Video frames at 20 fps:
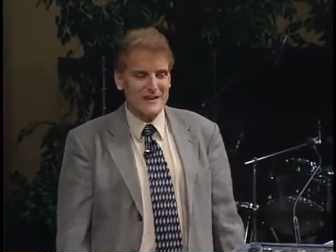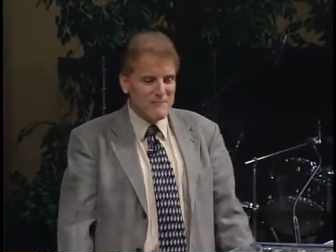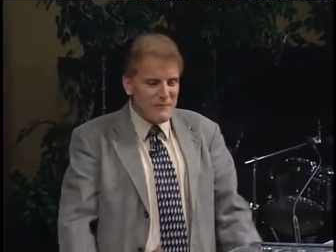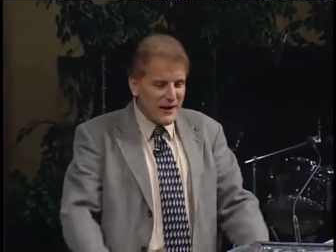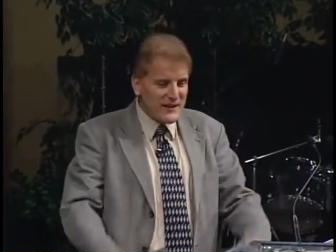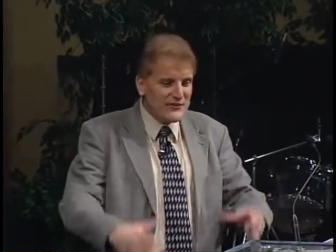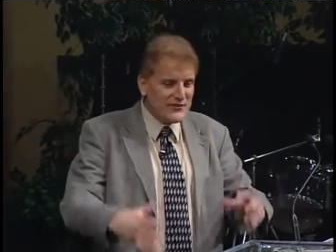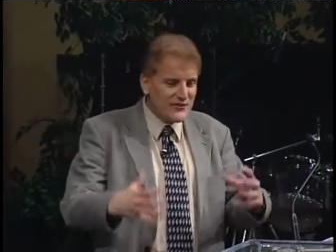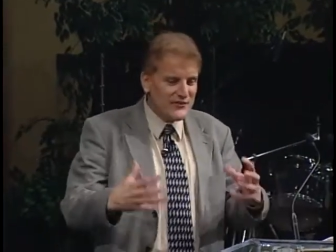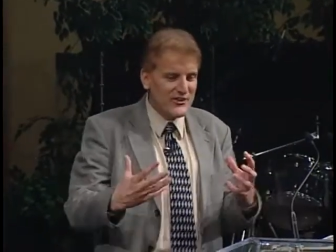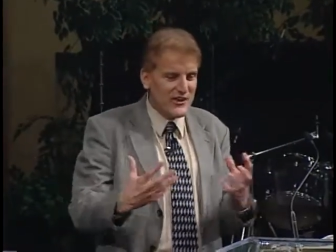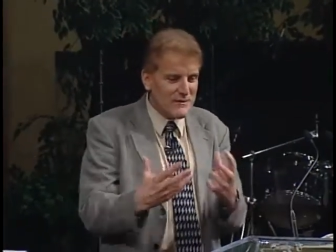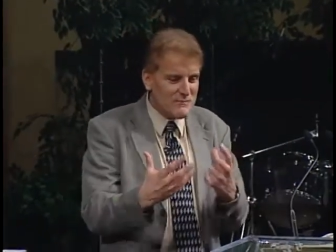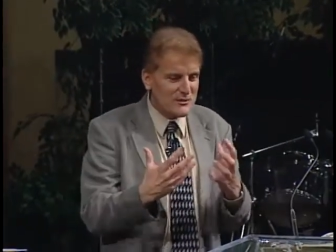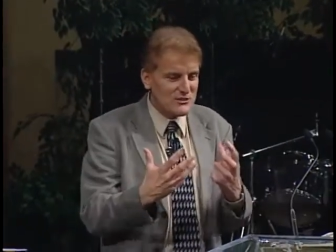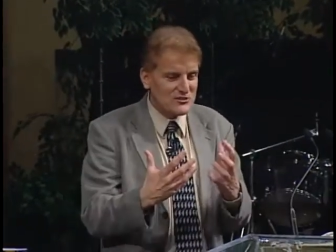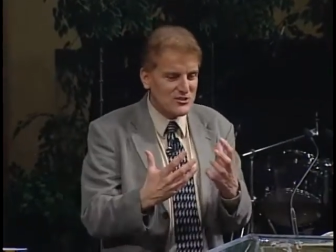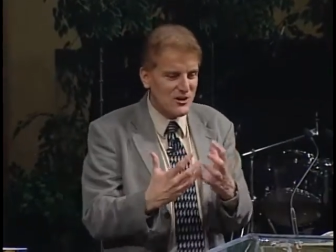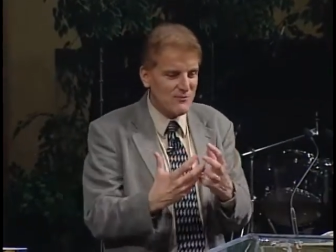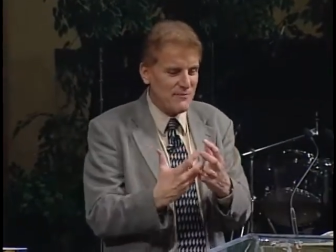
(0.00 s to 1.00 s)
It might
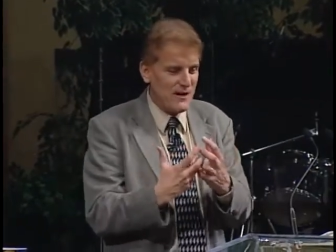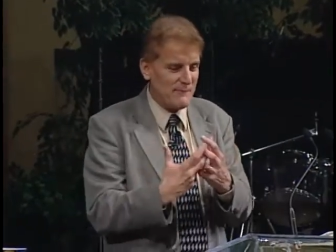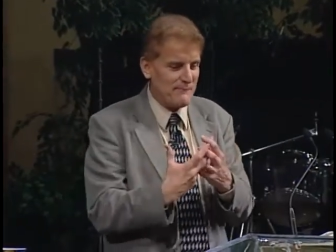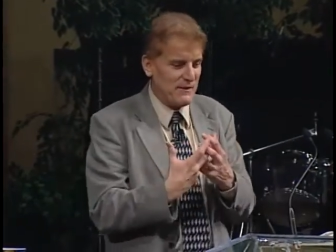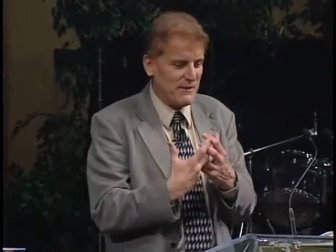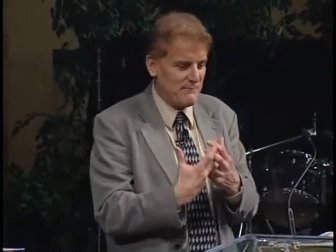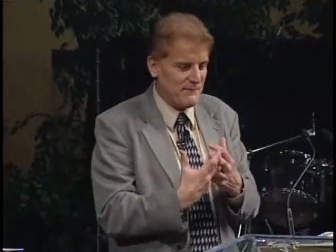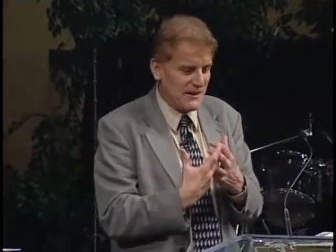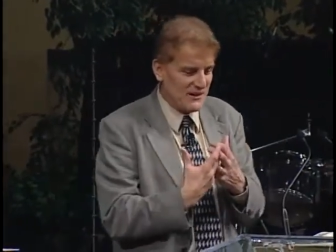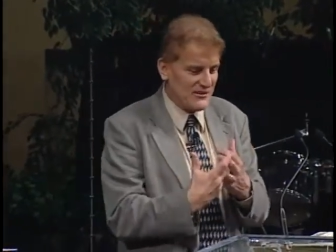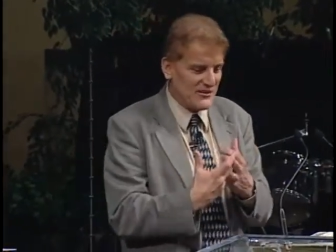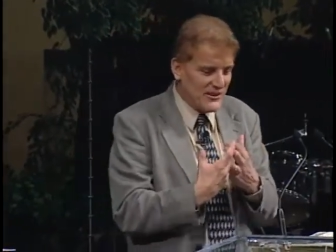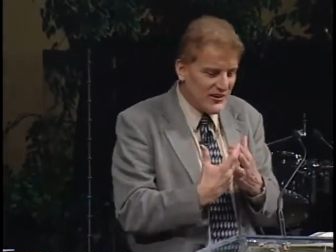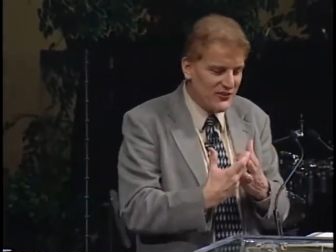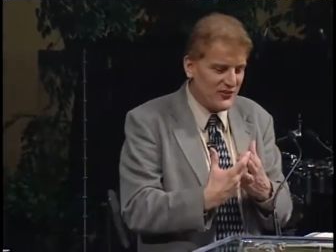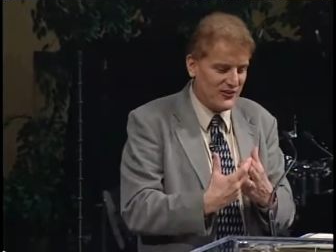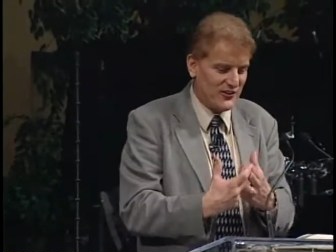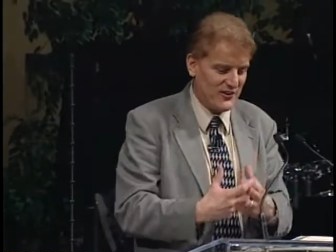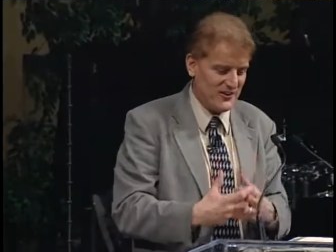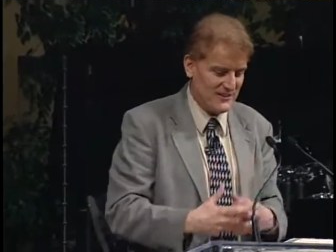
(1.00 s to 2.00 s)
seem as though it might be much
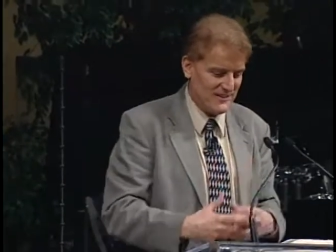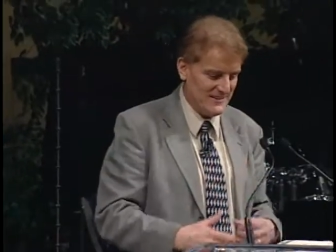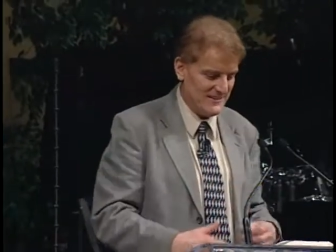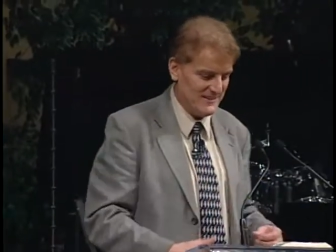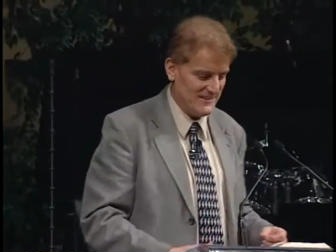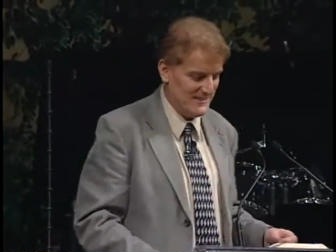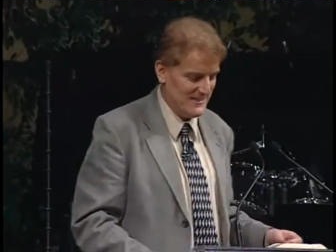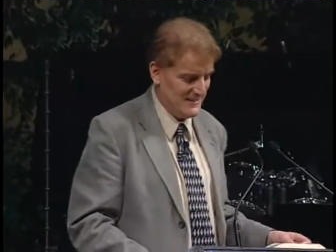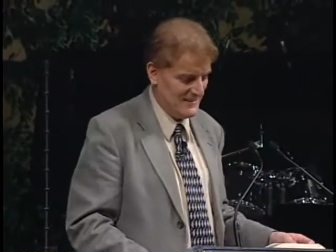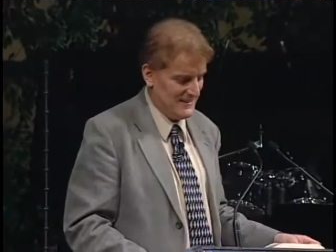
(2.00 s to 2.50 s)
easier.